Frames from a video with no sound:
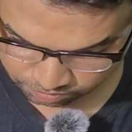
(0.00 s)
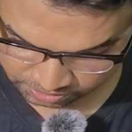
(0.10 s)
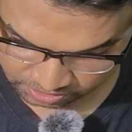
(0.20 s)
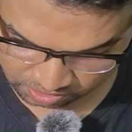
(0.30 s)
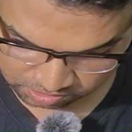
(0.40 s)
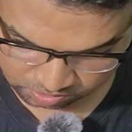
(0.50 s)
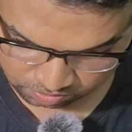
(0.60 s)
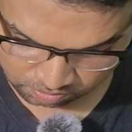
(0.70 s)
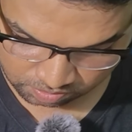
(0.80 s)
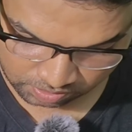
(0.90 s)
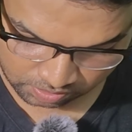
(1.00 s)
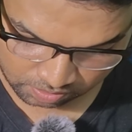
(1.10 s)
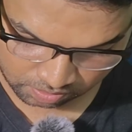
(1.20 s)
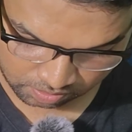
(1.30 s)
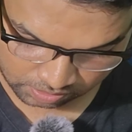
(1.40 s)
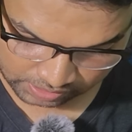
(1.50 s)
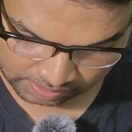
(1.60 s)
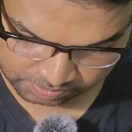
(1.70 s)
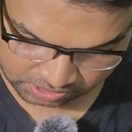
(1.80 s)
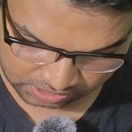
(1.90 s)
We can also
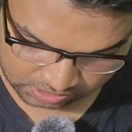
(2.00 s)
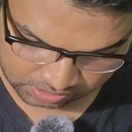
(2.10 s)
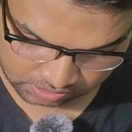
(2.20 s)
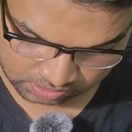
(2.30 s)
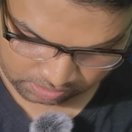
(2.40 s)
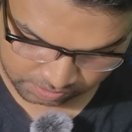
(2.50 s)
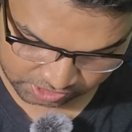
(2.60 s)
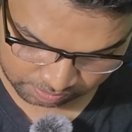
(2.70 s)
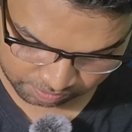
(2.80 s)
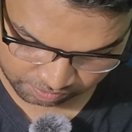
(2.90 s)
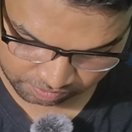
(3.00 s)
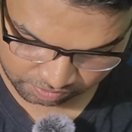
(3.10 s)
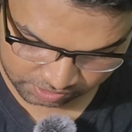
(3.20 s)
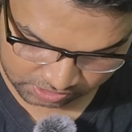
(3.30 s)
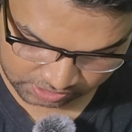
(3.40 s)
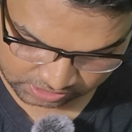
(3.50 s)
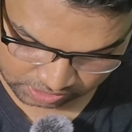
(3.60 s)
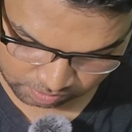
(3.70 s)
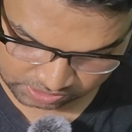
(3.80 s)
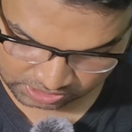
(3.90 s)
capture this bishop with
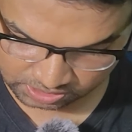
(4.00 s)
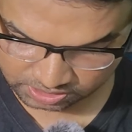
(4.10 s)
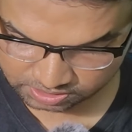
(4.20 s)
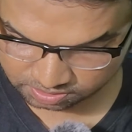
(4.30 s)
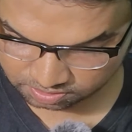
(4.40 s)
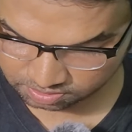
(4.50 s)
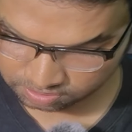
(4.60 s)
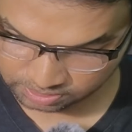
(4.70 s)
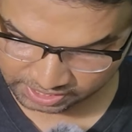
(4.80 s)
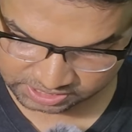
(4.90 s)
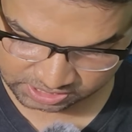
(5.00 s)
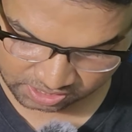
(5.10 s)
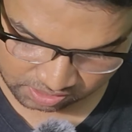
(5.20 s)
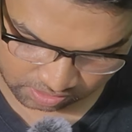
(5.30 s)
discover check and knight check.